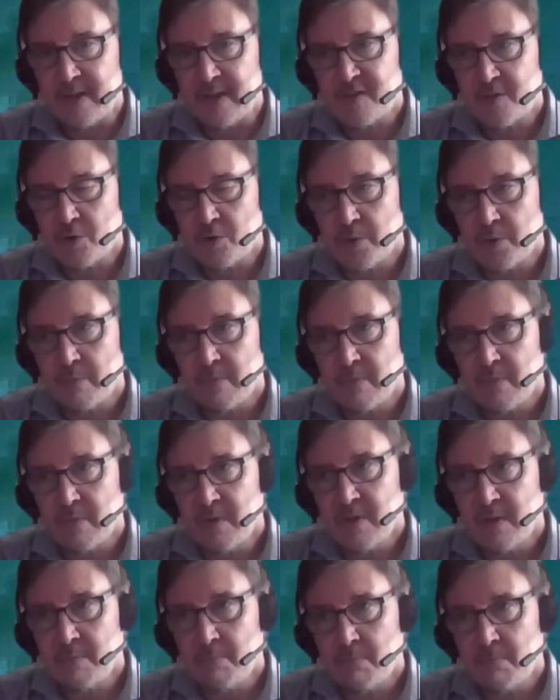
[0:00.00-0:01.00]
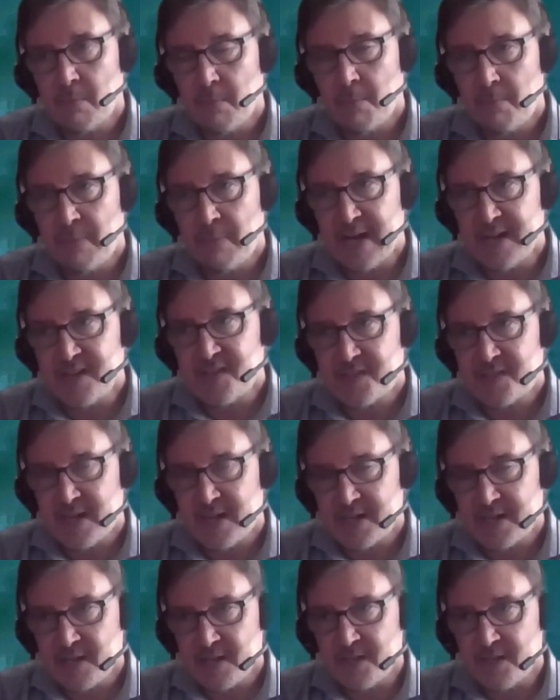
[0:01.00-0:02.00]
So by
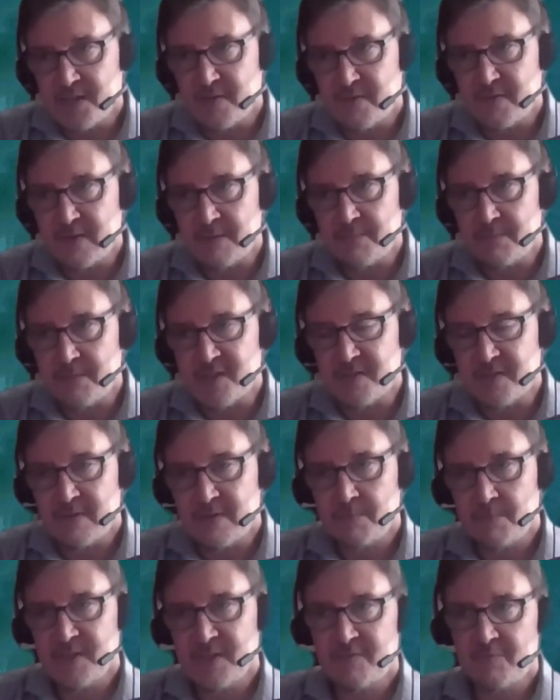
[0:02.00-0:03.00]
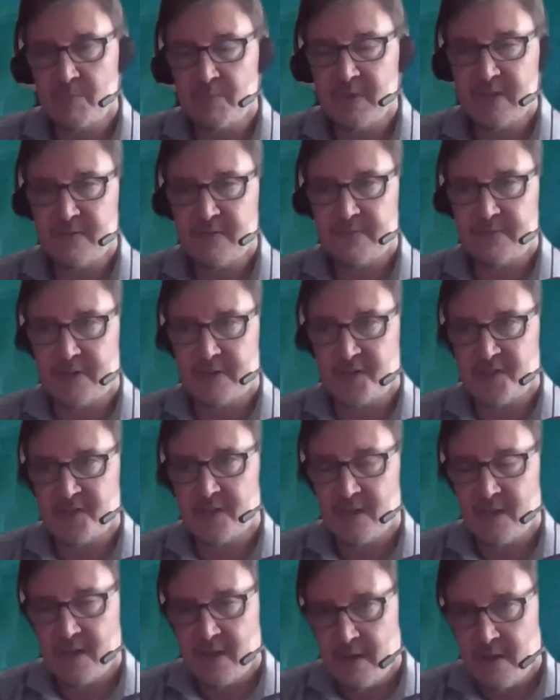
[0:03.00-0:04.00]
starting in the Philippines will be the
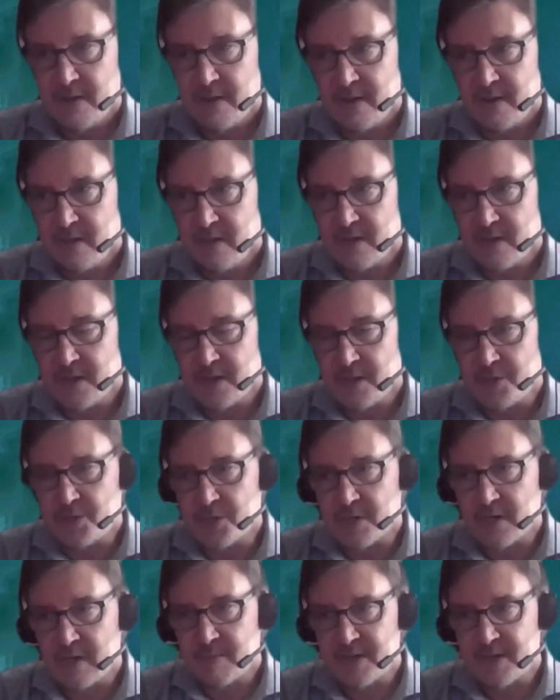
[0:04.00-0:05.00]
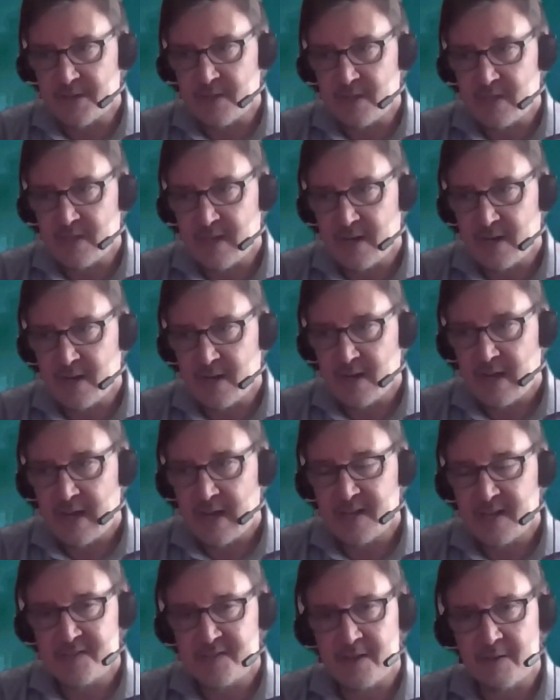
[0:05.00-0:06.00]
first in the region among the 10
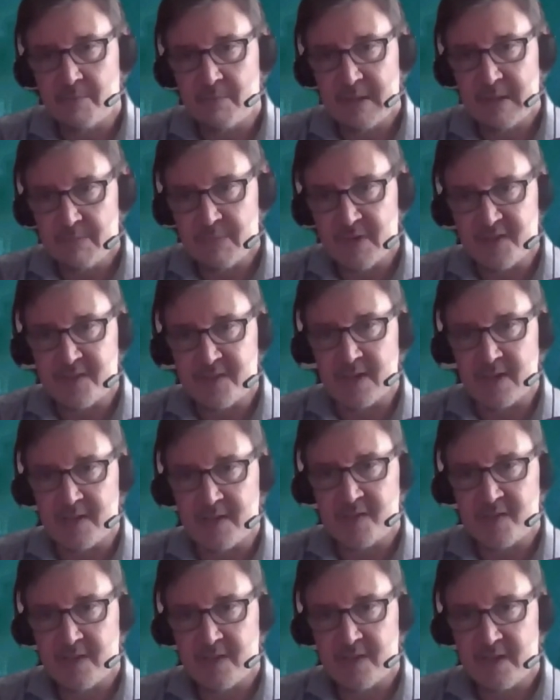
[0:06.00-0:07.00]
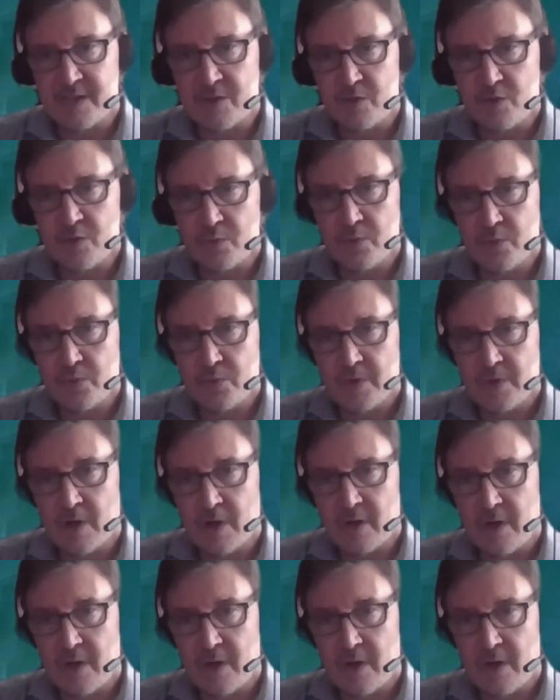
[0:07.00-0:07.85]
ASEAN member states to